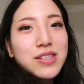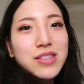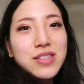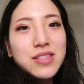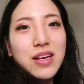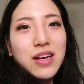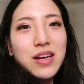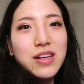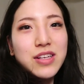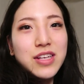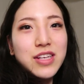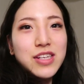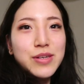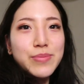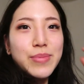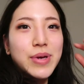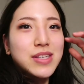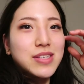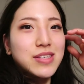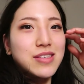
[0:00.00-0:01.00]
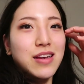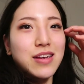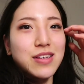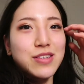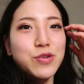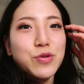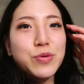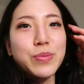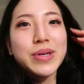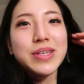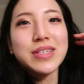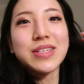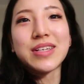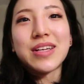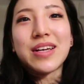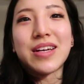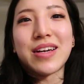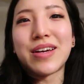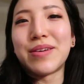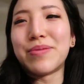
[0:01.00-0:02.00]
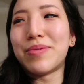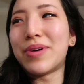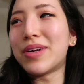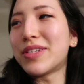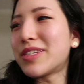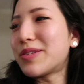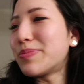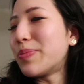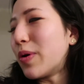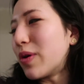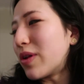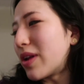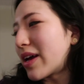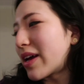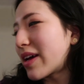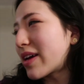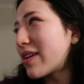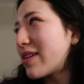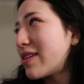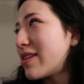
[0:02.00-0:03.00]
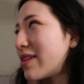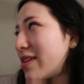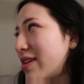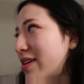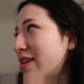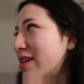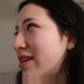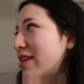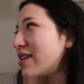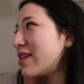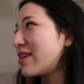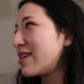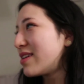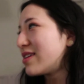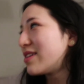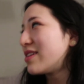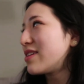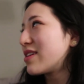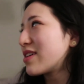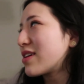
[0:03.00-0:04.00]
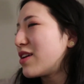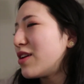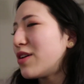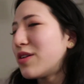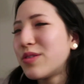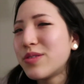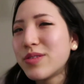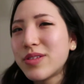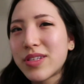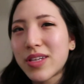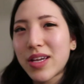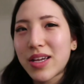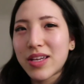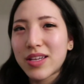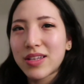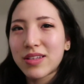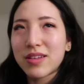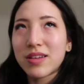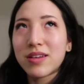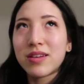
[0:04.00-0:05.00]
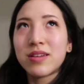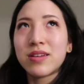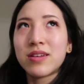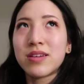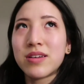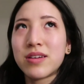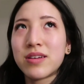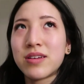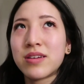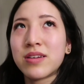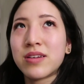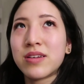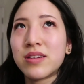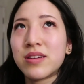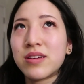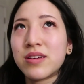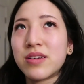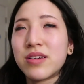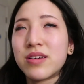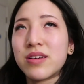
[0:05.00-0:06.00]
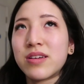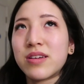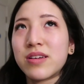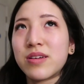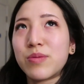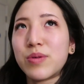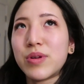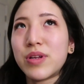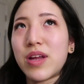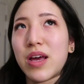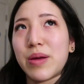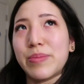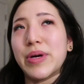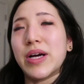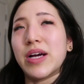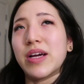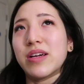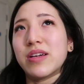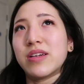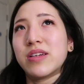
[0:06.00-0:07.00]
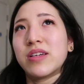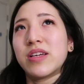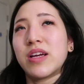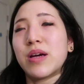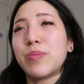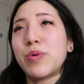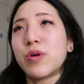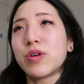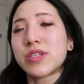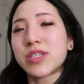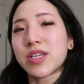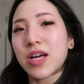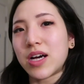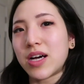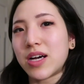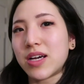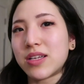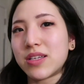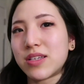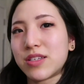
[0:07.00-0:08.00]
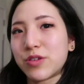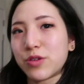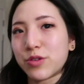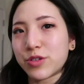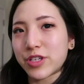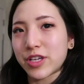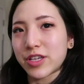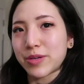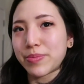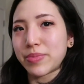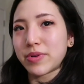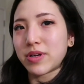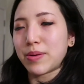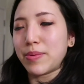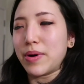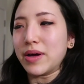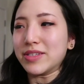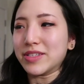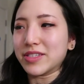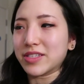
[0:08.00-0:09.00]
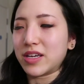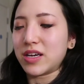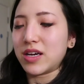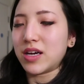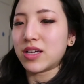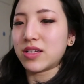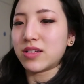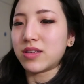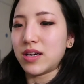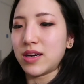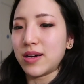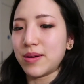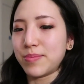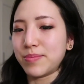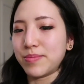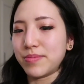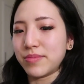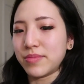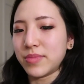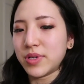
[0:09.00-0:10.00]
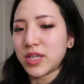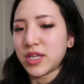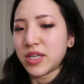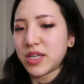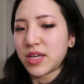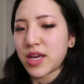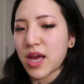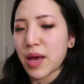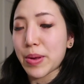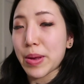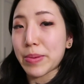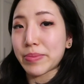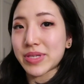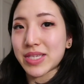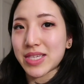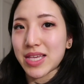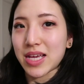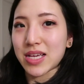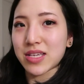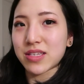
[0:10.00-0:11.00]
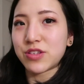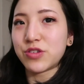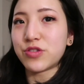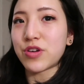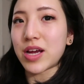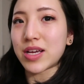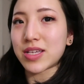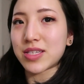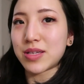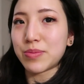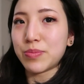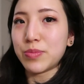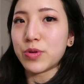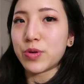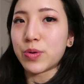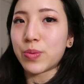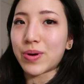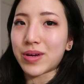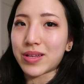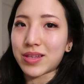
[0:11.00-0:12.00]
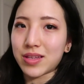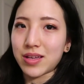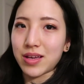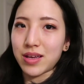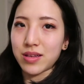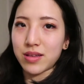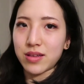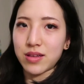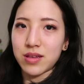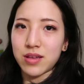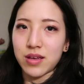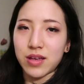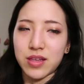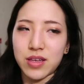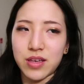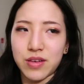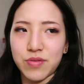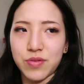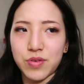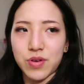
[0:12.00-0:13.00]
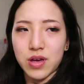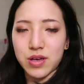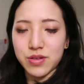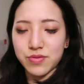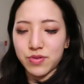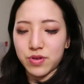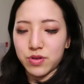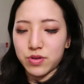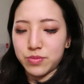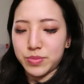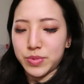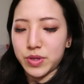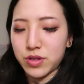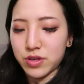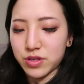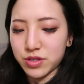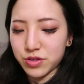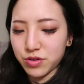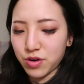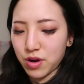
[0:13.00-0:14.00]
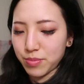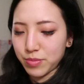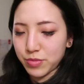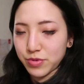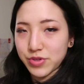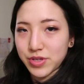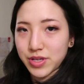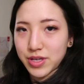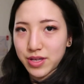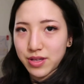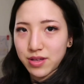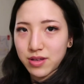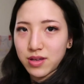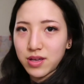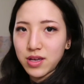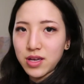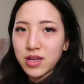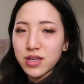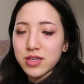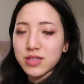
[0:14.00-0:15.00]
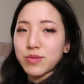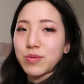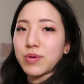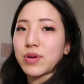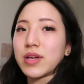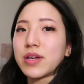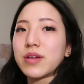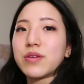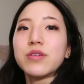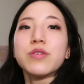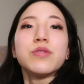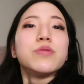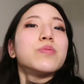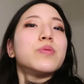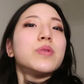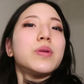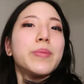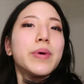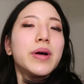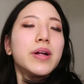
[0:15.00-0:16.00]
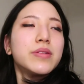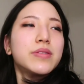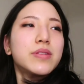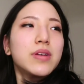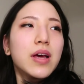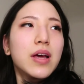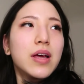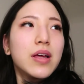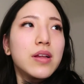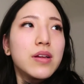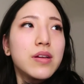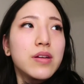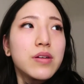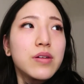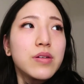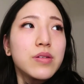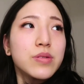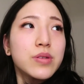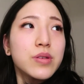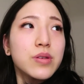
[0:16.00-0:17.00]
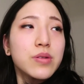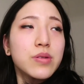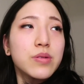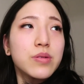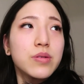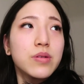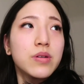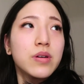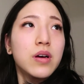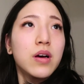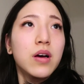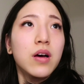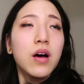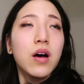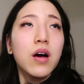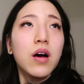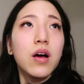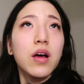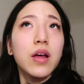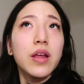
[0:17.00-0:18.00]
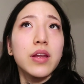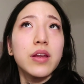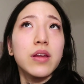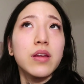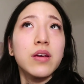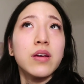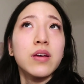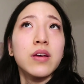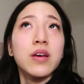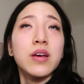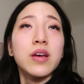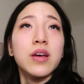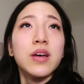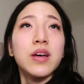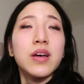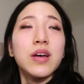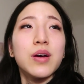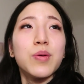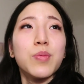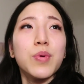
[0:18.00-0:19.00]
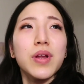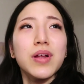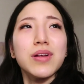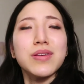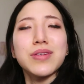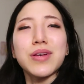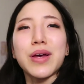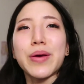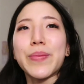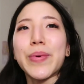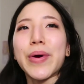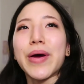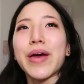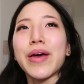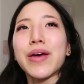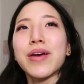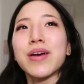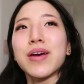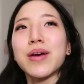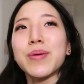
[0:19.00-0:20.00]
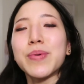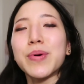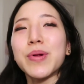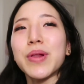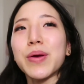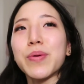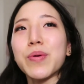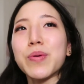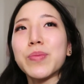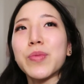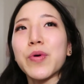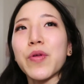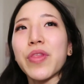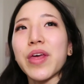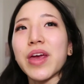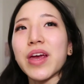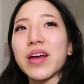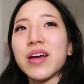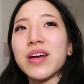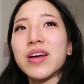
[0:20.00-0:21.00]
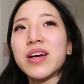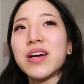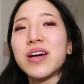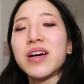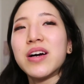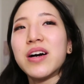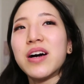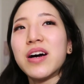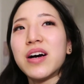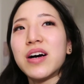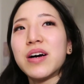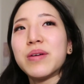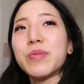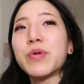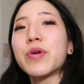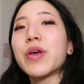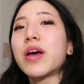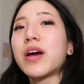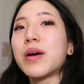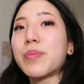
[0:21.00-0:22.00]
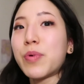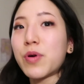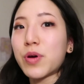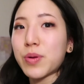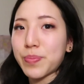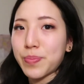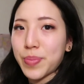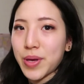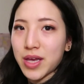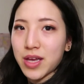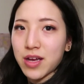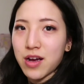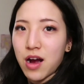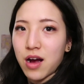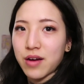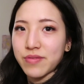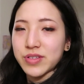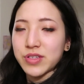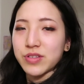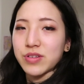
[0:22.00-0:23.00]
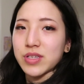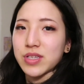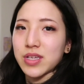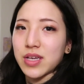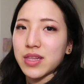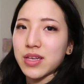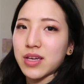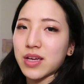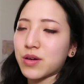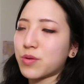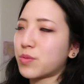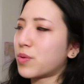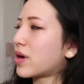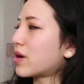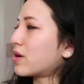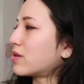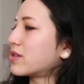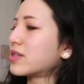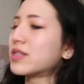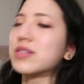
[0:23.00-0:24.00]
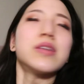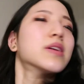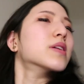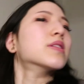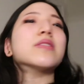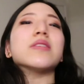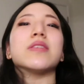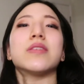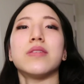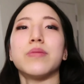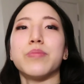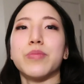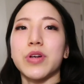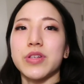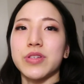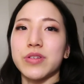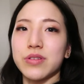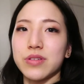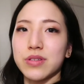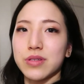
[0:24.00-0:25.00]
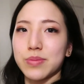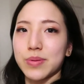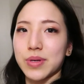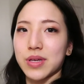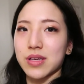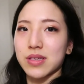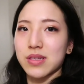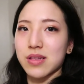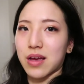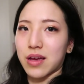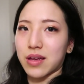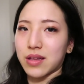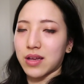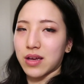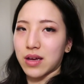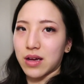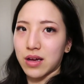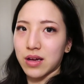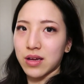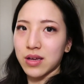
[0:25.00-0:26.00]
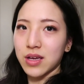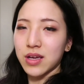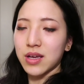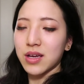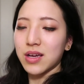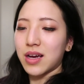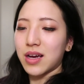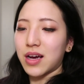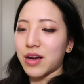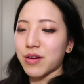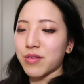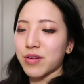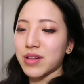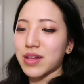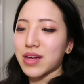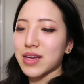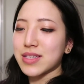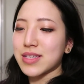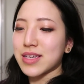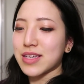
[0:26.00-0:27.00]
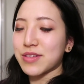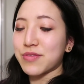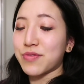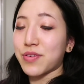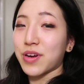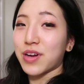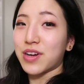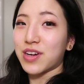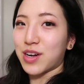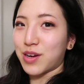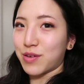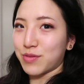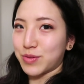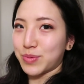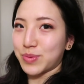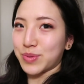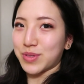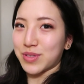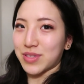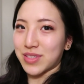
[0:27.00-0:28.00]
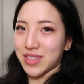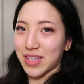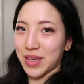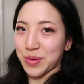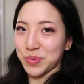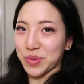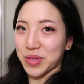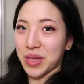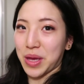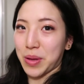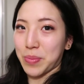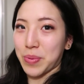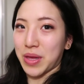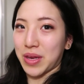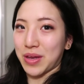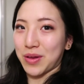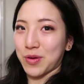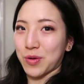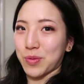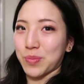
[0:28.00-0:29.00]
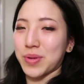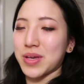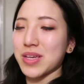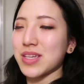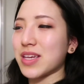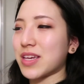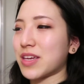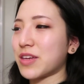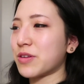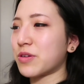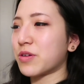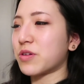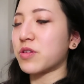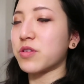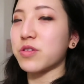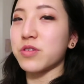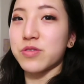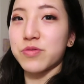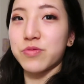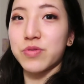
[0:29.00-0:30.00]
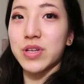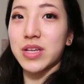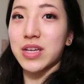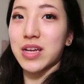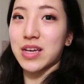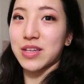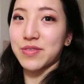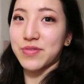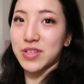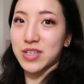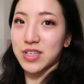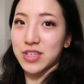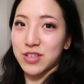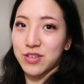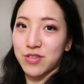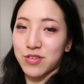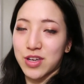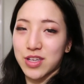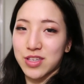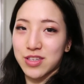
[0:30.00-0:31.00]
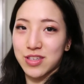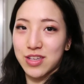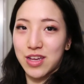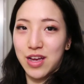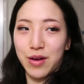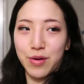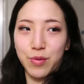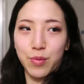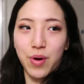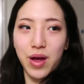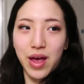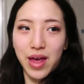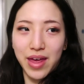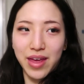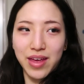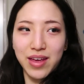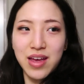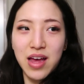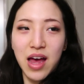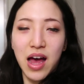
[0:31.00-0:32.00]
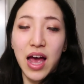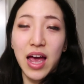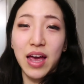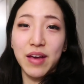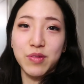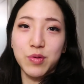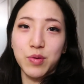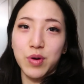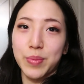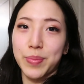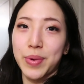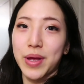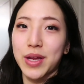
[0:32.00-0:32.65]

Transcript: just, TJ Maxx is like so amazing. I just bought like clothes and what did I buy? Yeah, I bought a skirt, Dolce & Gabbana skirt, M6 dress, the blue one that I think if you guys follow me on Instagram you'll see it. It's the one I use with the belt. And also on What else did I buy? I bought like one more thing. Oh yeah, I bought a pink carbon dress. I think I'll wear all these things in Brussels because like, yeah, I realised that it's very uncomfortable to sit with like a petticoat because like, you know, those really nice vintage dresses that I wear, I have to wear a